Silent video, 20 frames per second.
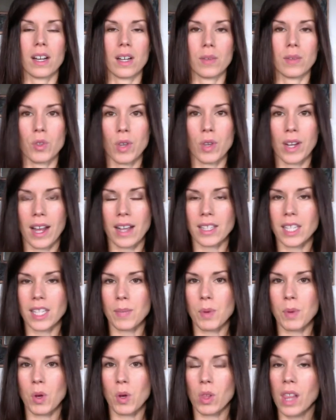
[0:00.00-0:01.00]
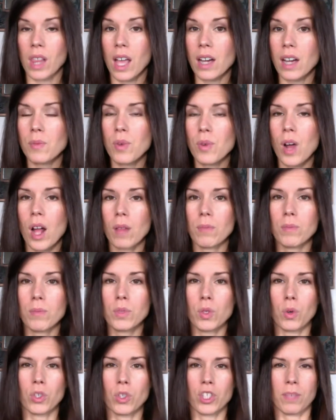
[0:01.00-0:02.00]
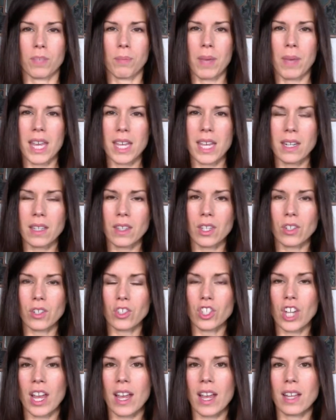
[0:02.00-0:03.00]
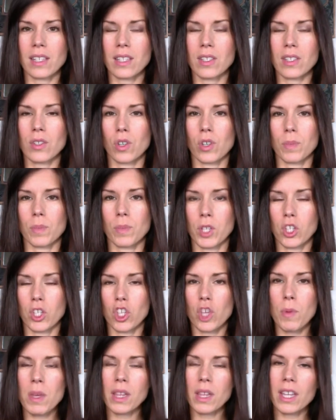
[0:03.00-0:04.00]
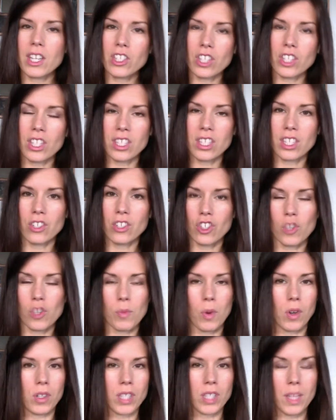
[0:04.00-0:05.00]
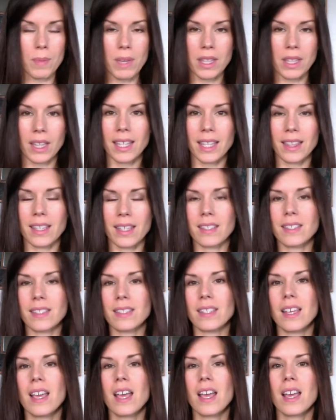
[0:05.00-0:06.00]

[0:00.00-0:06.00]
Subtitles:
you can ask about lung problems or just pain in their chest or accumulation syndrome or something like this.